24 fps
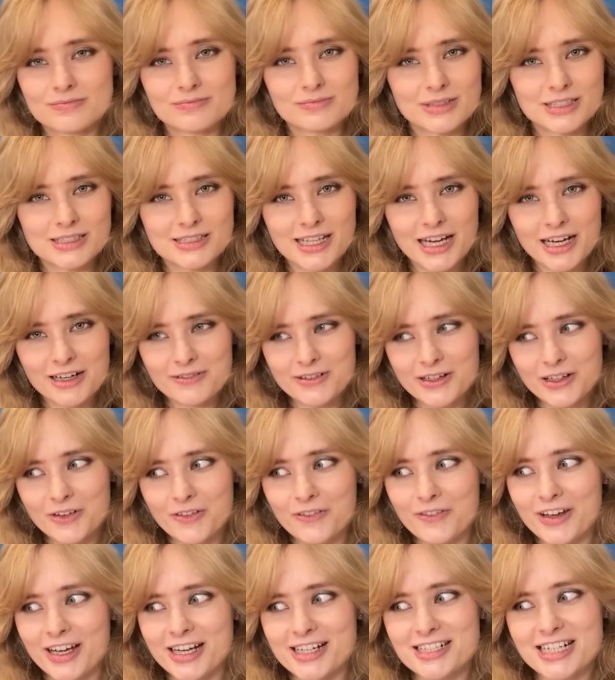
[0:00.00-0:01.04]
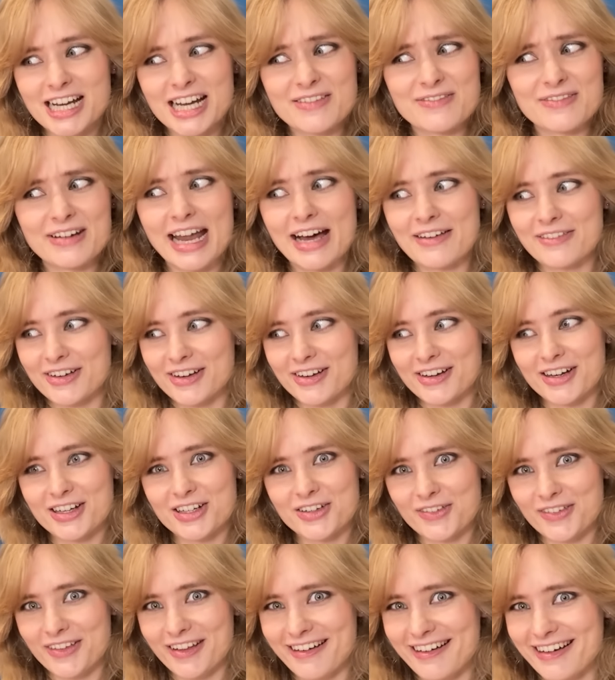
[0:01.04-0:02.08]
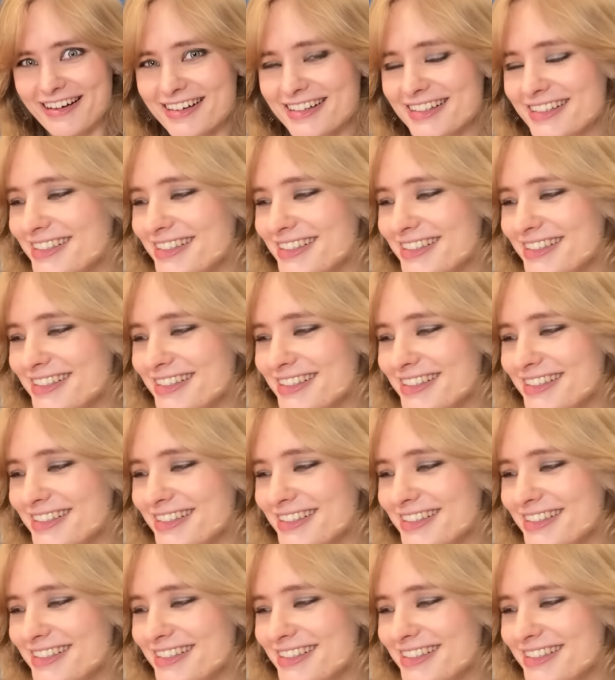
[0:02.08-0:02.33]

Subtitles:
Is that a real fish? I've never heard of that.